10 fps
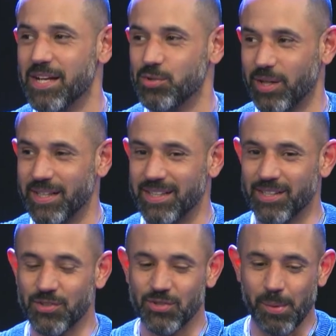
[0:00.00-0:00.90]
try to hit
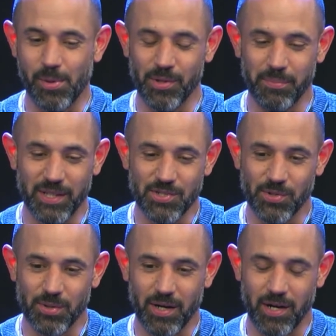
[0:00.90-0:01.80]
on some of the
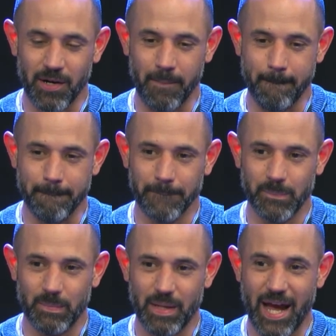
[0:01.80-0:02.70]
major um,
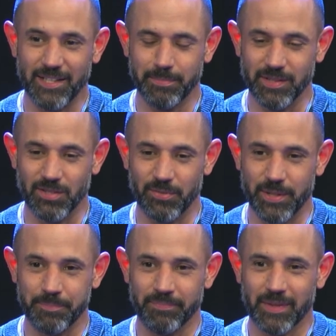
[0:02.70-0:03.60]
aspects of it.